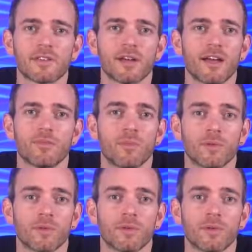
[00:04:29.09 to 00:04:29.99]
there have
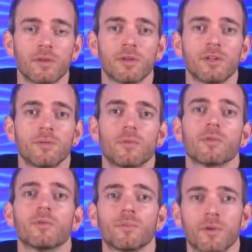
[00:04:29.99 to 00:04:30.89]
more than
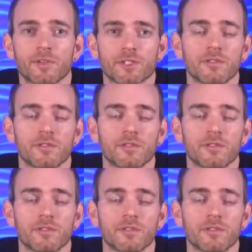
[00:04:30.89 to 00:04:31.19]
one person,